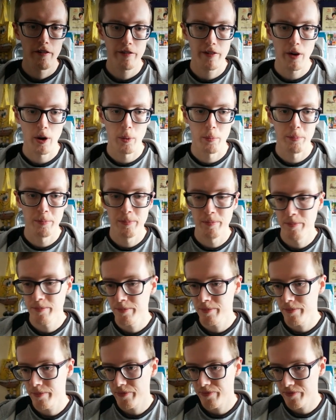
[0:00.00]
film.
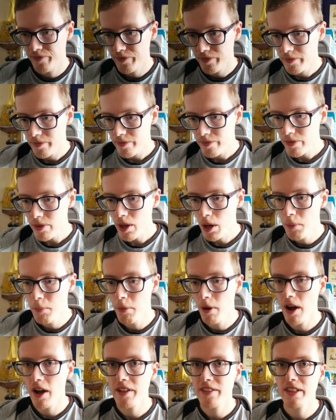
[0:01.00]

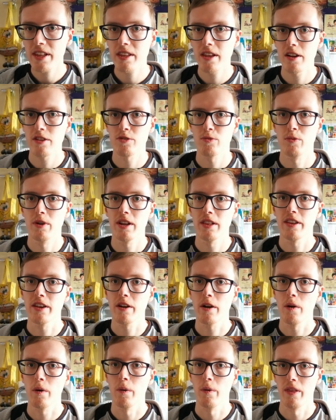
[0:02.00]
But I think that's really
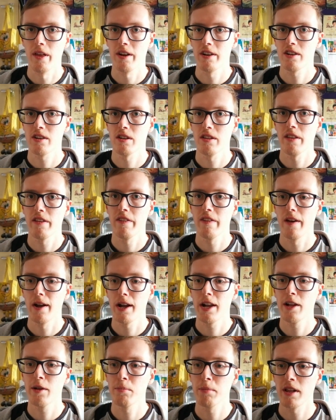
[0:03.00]
cool actually, that
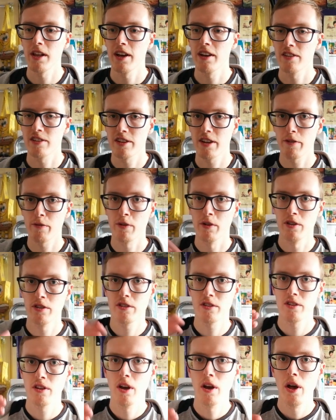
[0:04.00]
he plays different
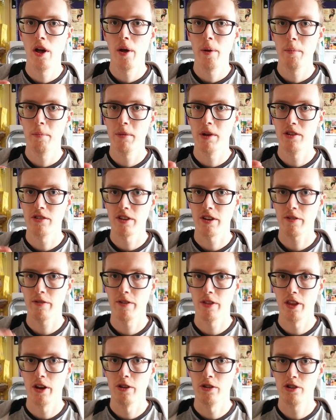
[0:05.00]
music
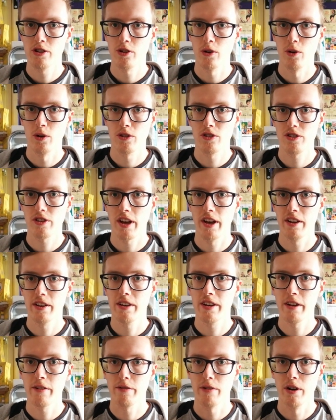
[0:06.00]
for those shorts at
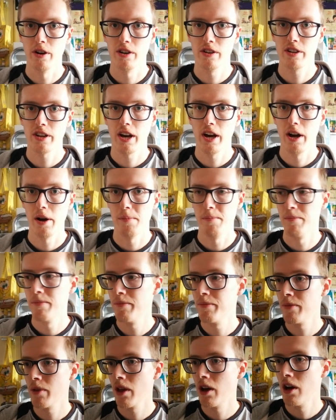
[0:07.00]
different
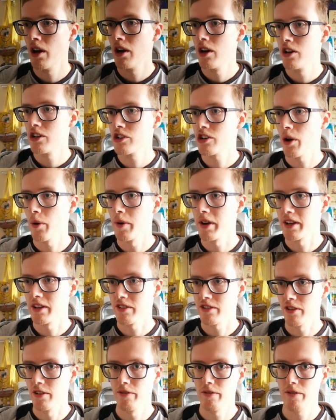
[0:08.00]

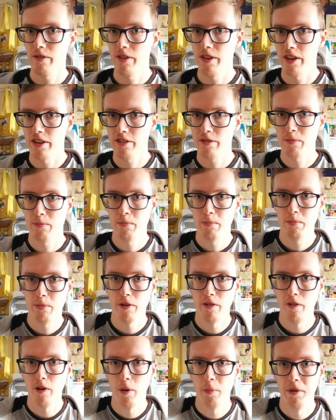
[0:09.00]
showings of this
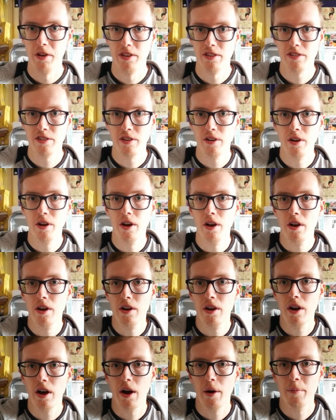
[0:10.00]
performance.
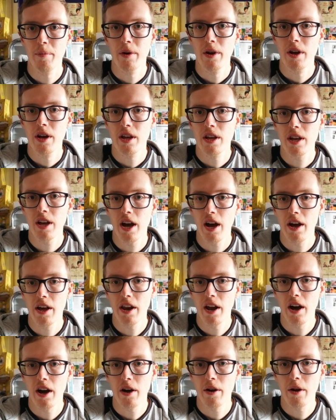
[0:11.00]

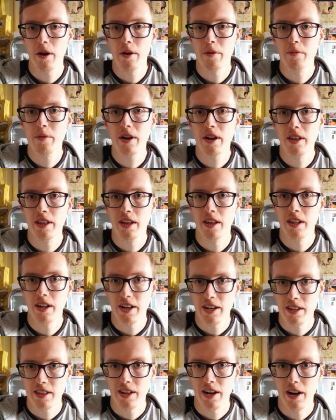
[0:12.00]
And I really
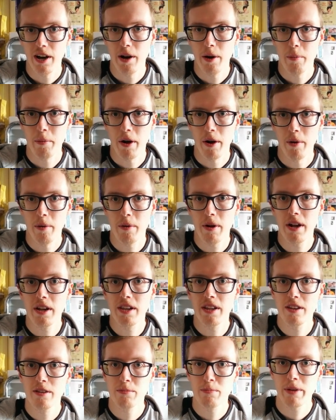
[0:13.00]
like that about him.
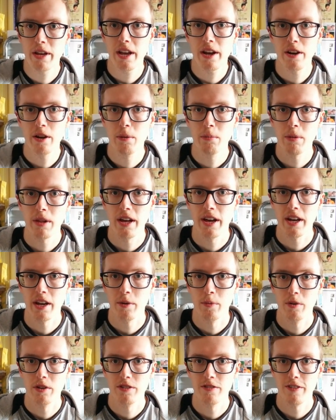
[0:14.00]
And his piano
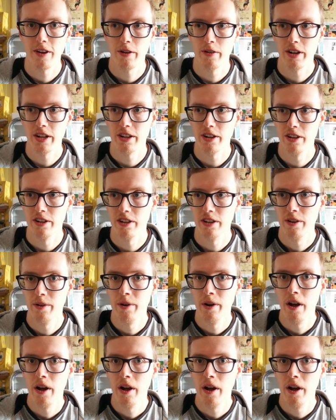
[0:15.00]
playing was very good.